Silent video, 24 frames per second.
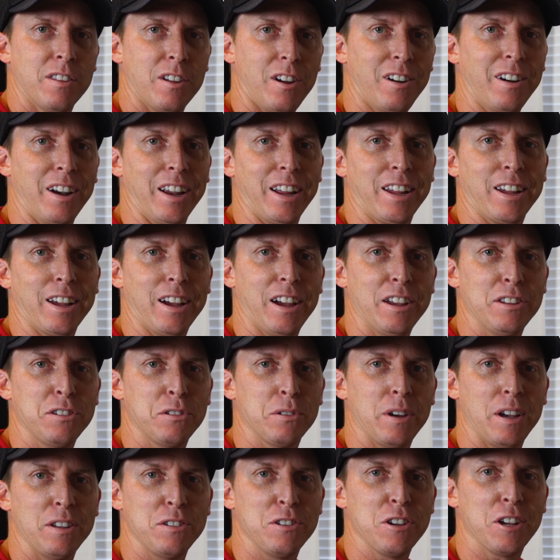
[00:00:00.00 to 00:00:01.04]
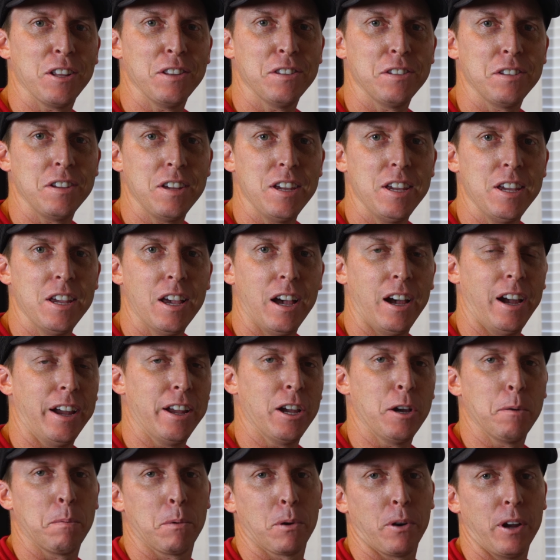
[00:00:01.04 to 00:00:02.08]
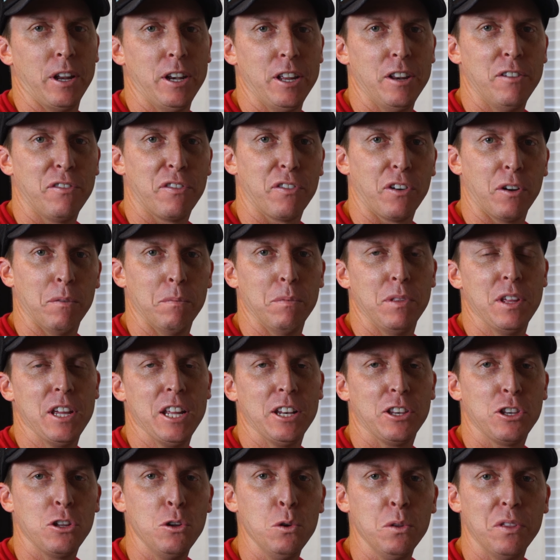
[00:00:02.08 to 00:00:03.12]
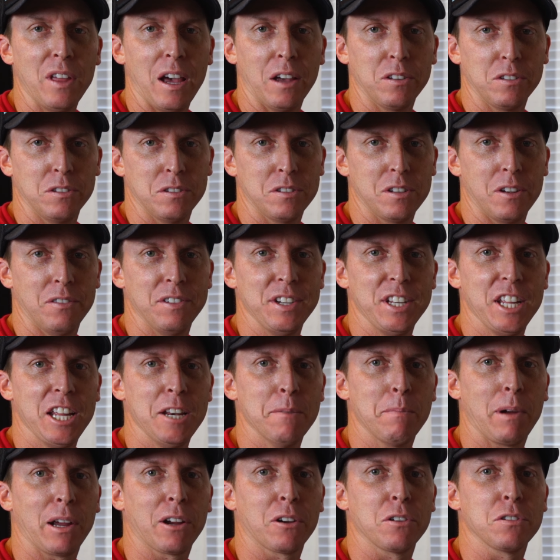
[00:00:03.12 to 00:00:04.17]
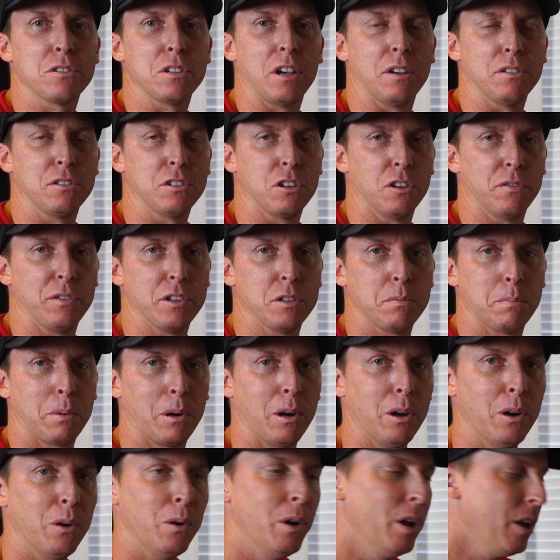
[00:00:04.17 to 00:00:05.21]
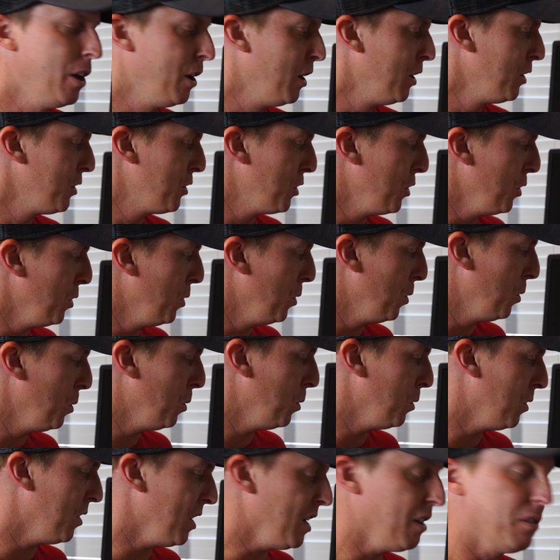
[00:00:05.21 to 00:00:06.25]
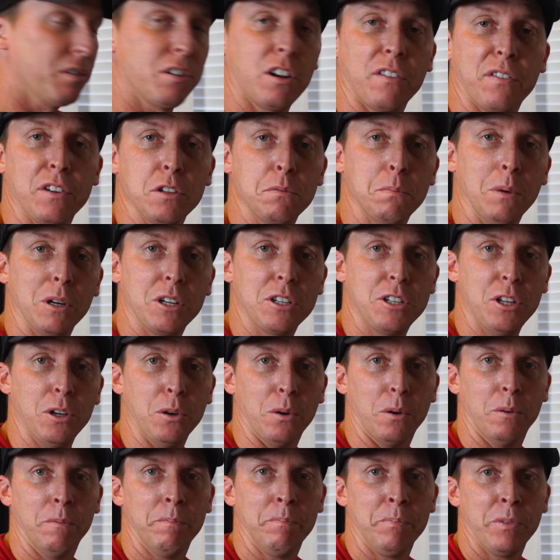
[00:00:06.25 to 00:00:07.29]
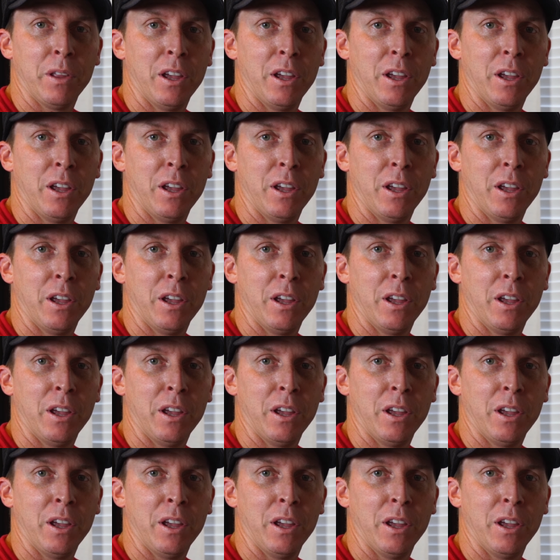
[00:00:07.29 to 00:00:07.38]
Alright guys, so as you can see, I upgraded from the 2017 Microsoft Surface Pro to the Surface Book 2.